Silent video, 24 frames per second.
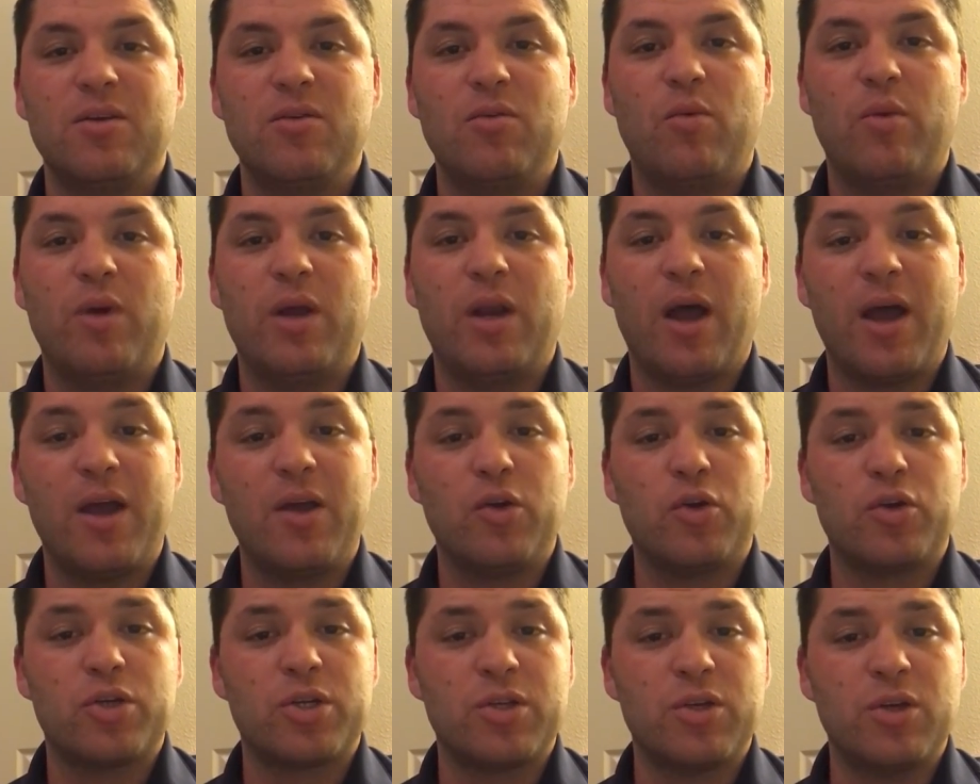when I
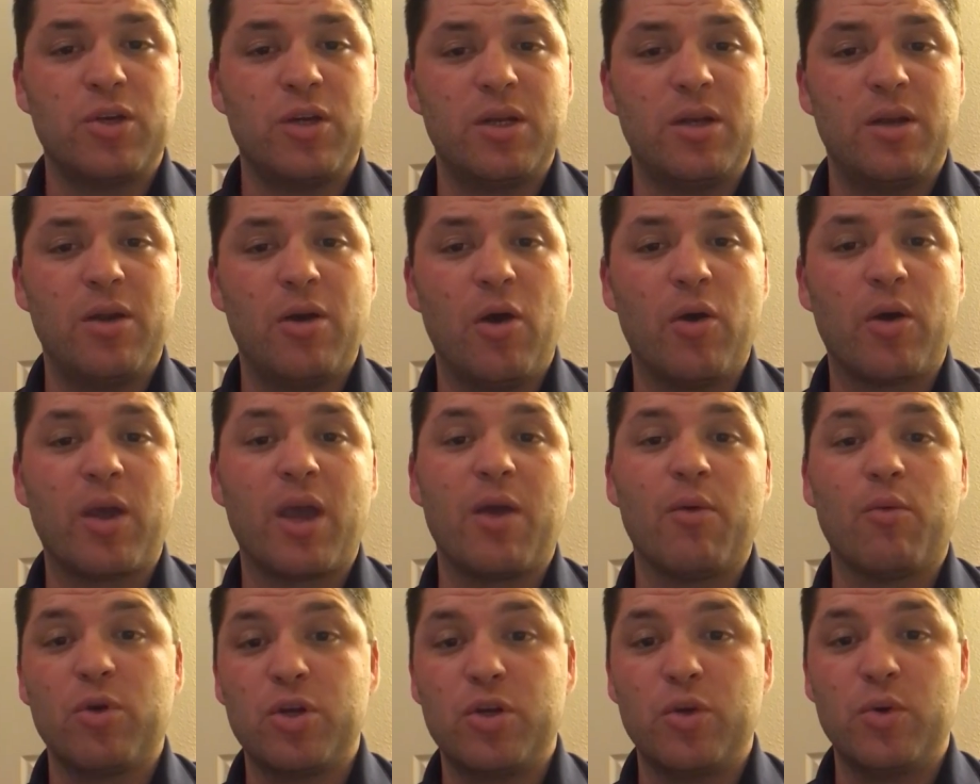understood,
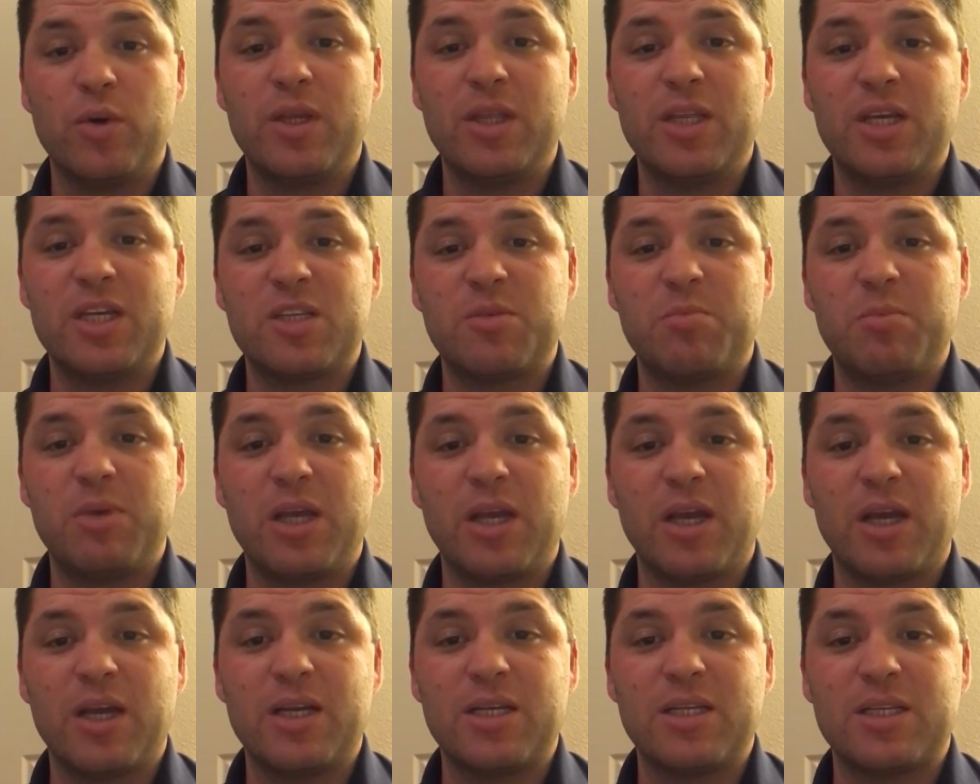okay, we're doing this
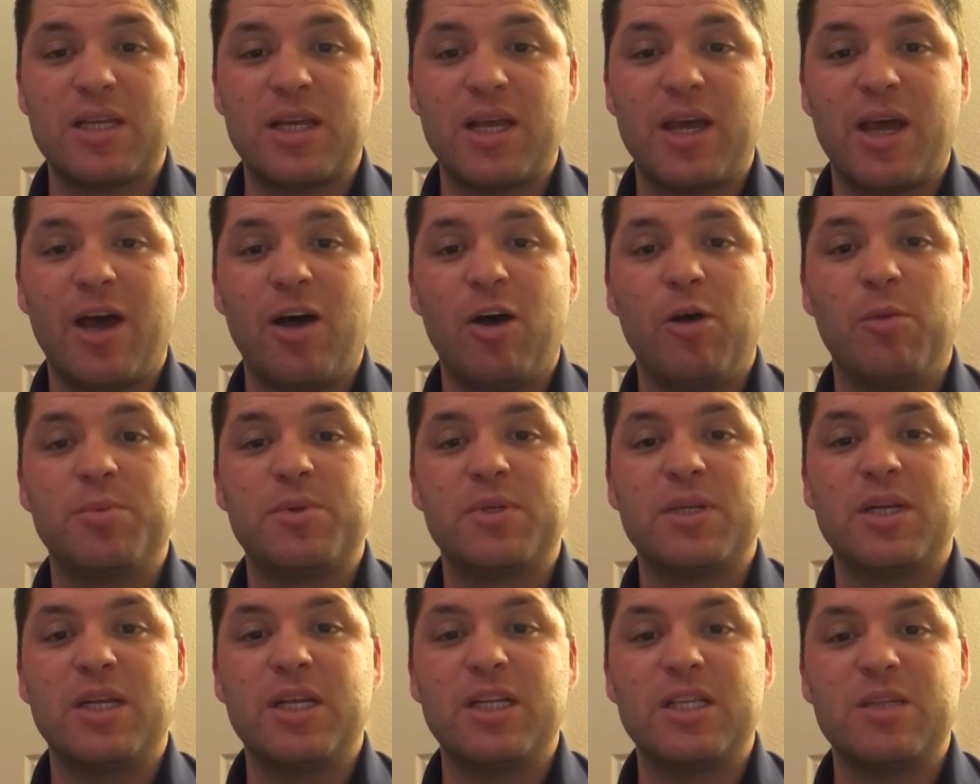because it
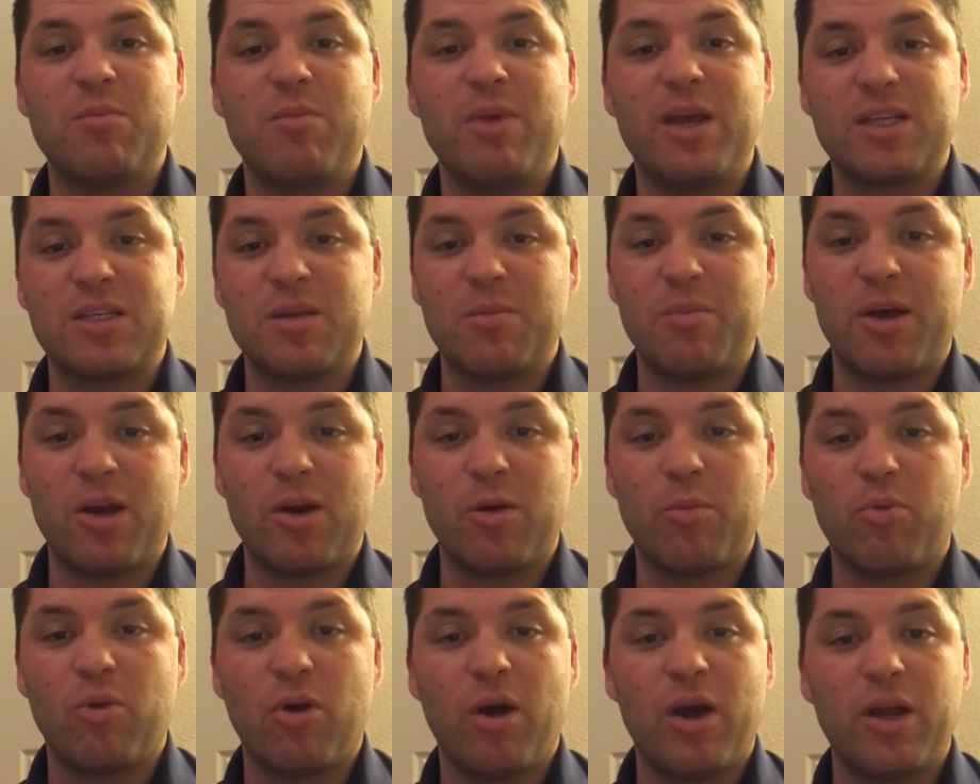helps and it makes a
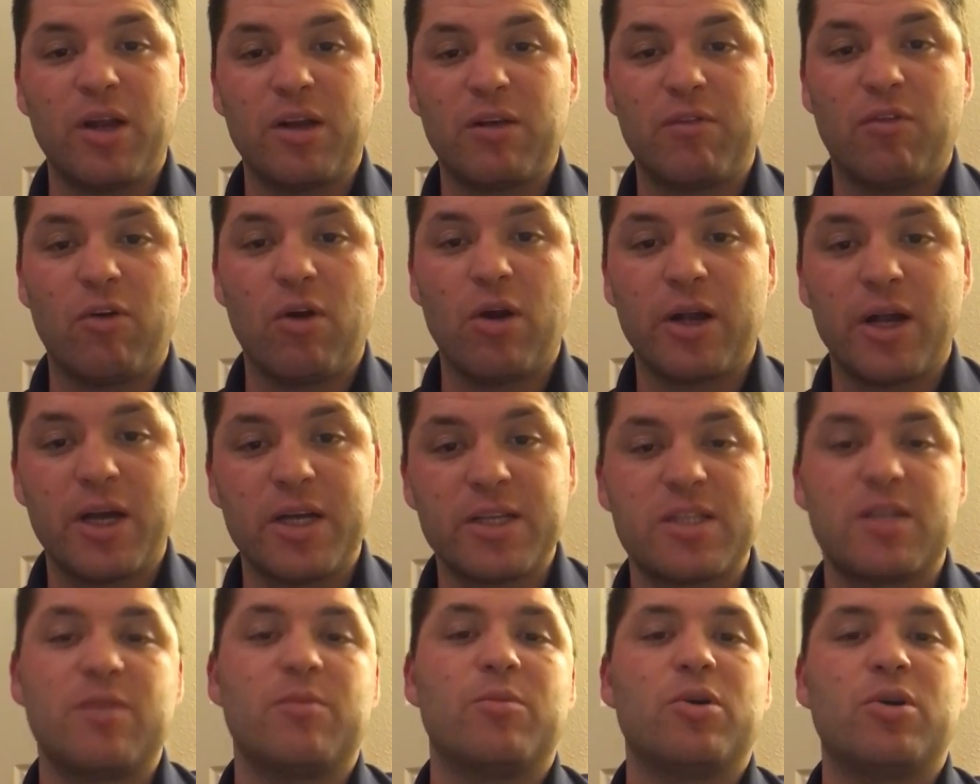better product for our
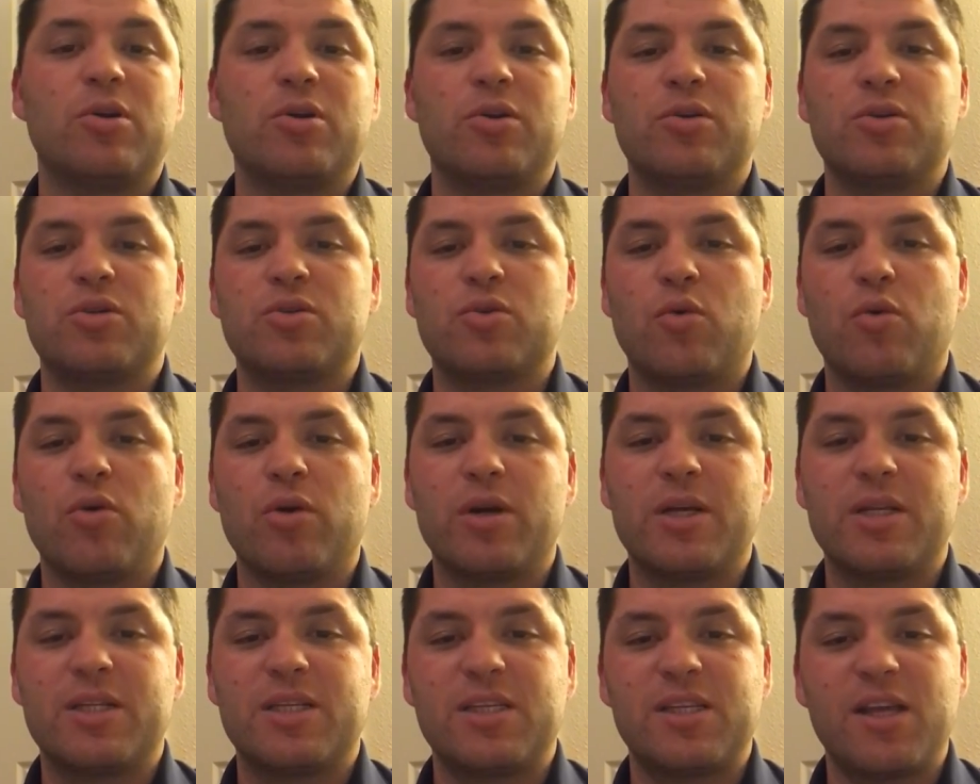customers
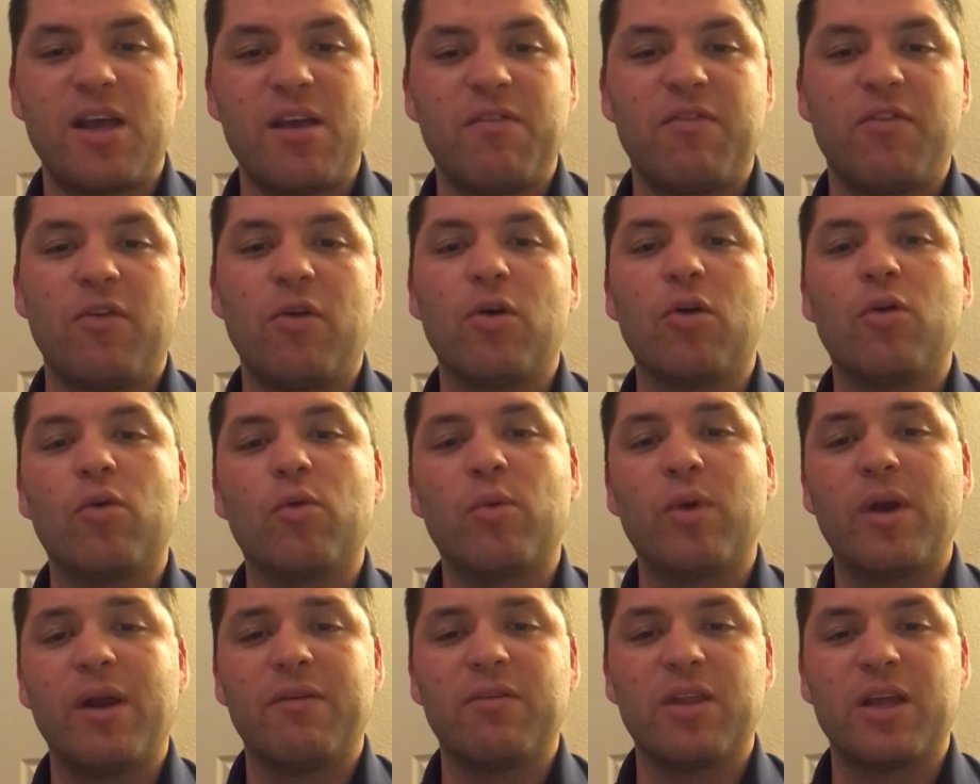or it's safer or
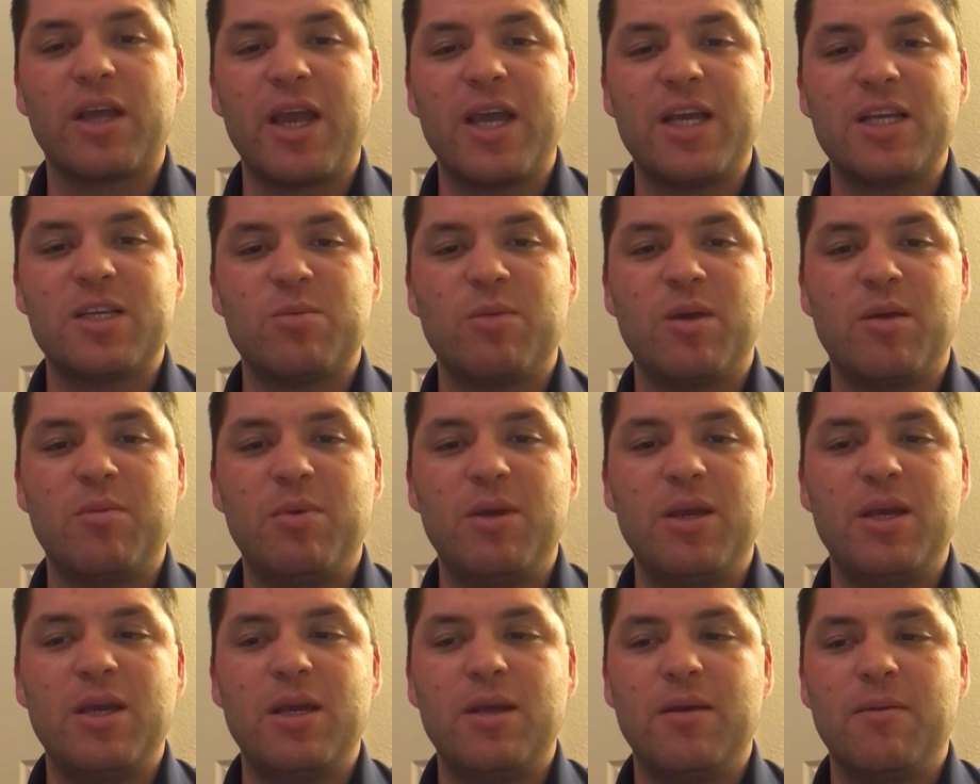whatever the case may
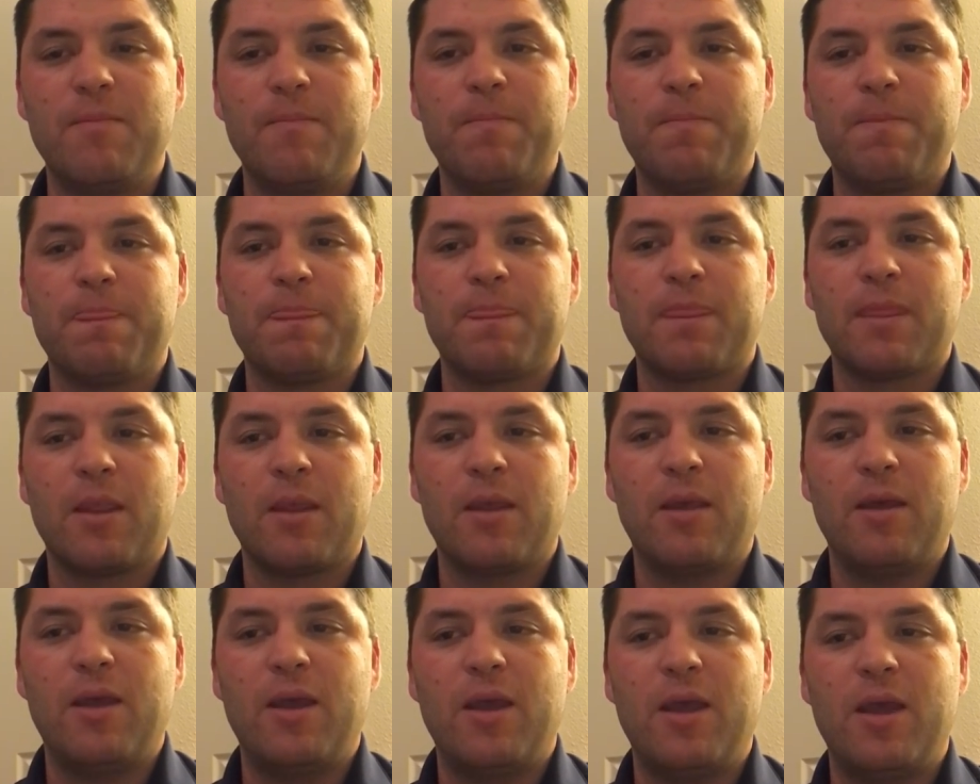be,
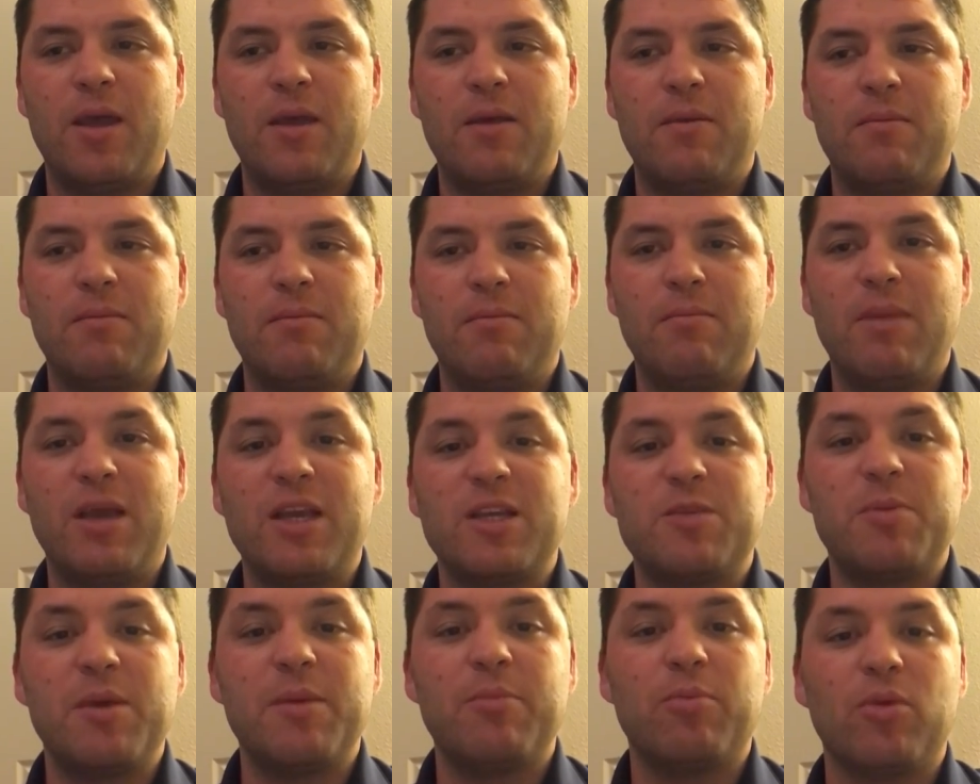it
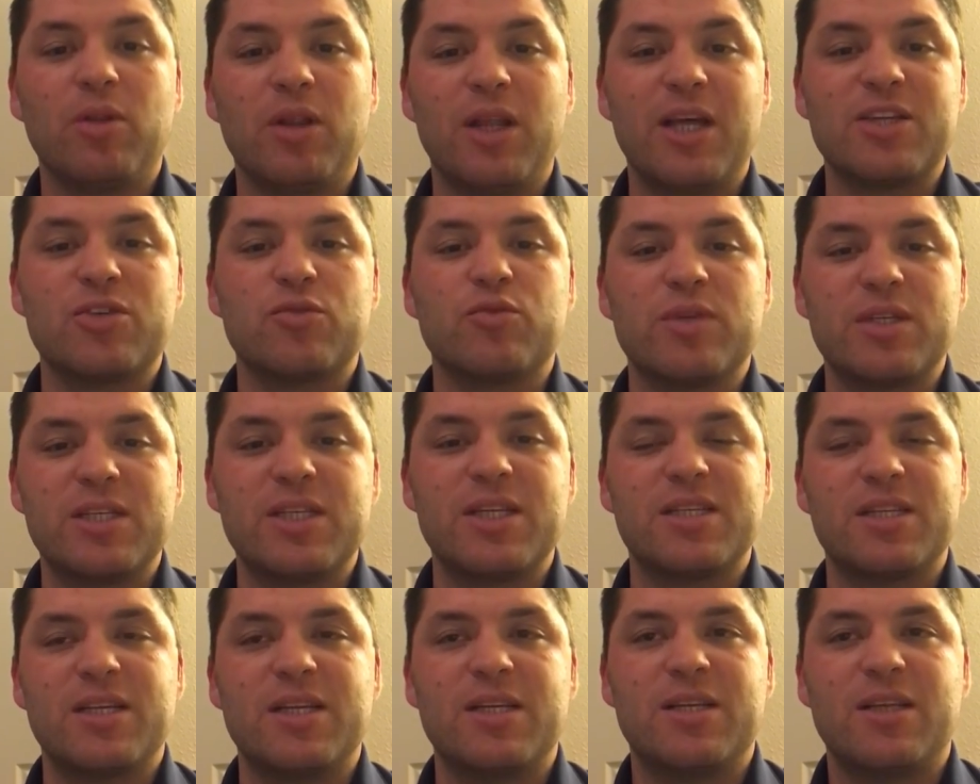makes people less
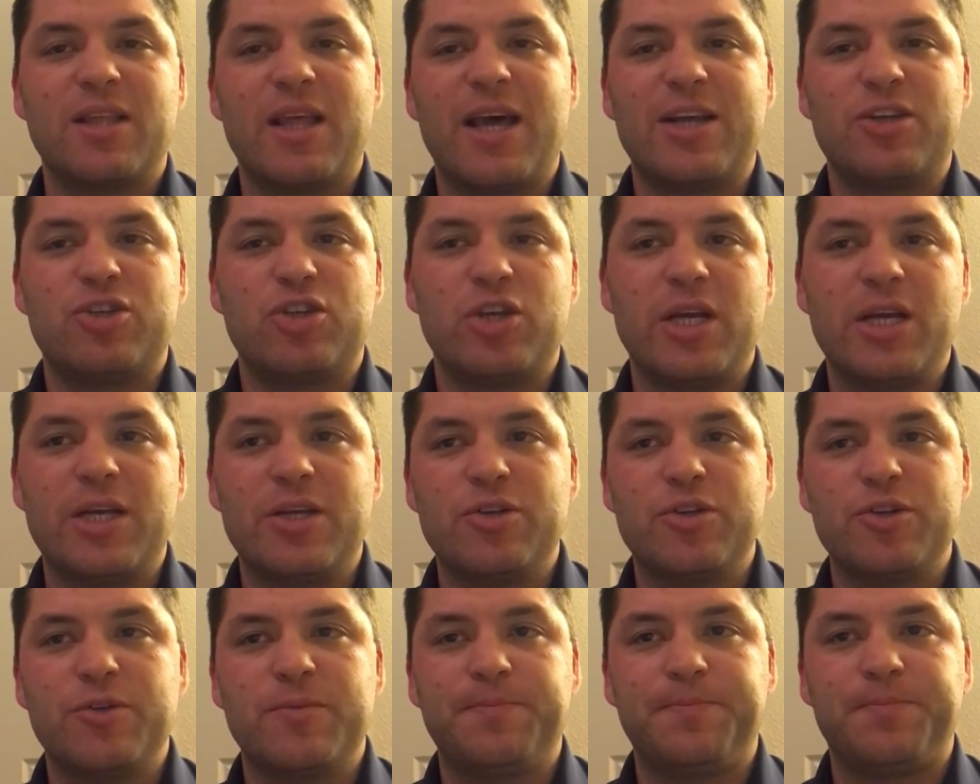resistant to that
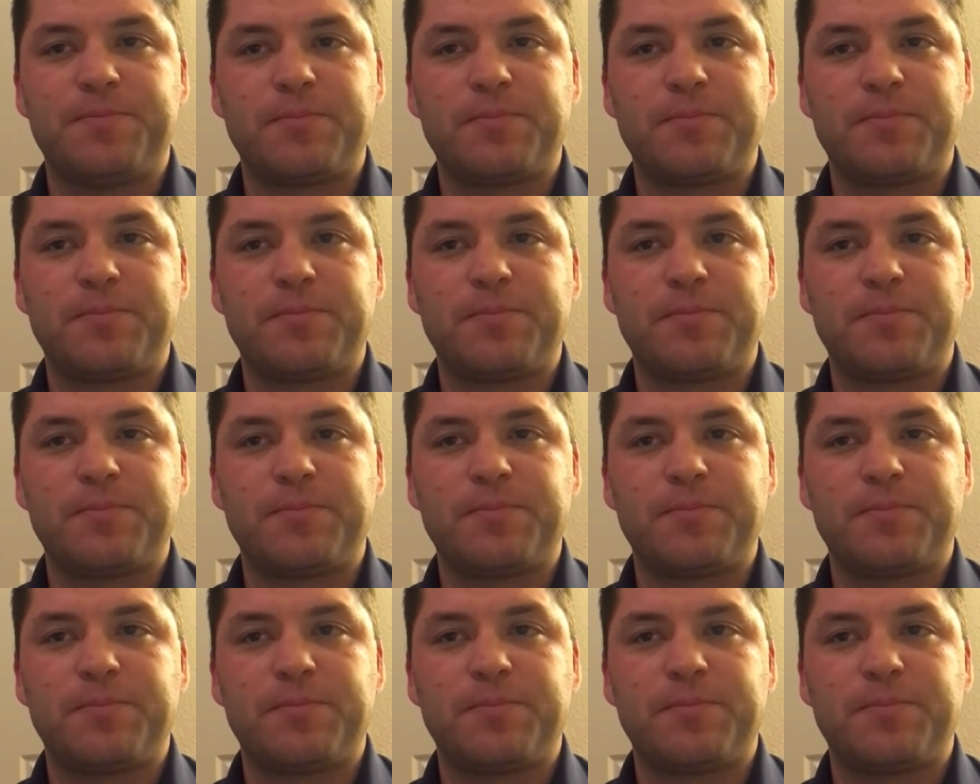change.